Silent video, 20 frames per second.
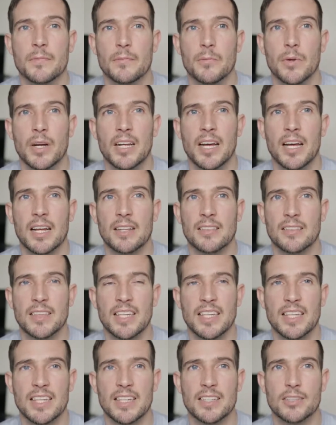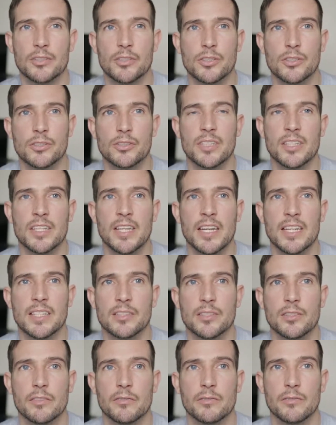when I think it's just a
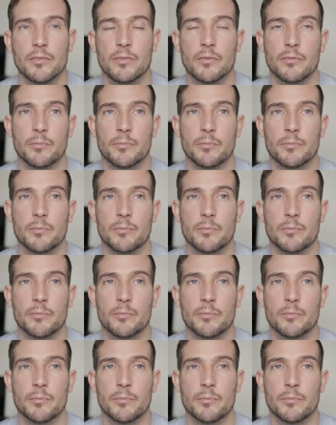case of